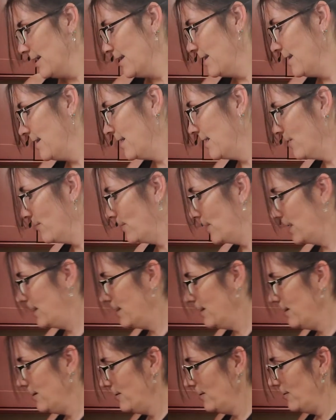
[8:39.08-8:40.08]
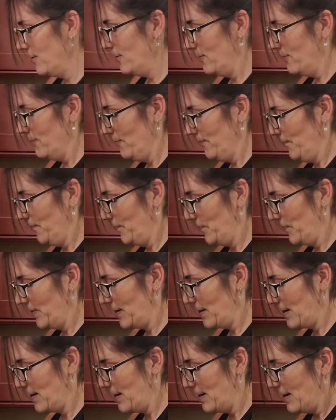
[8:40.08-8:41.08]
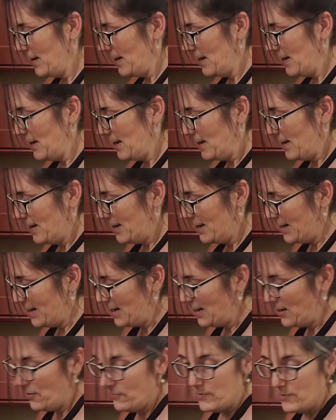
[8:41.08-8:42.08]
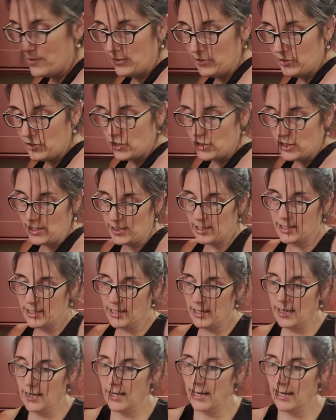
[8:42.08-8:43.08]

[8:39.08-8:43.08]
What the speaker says: There we go. Now we'll just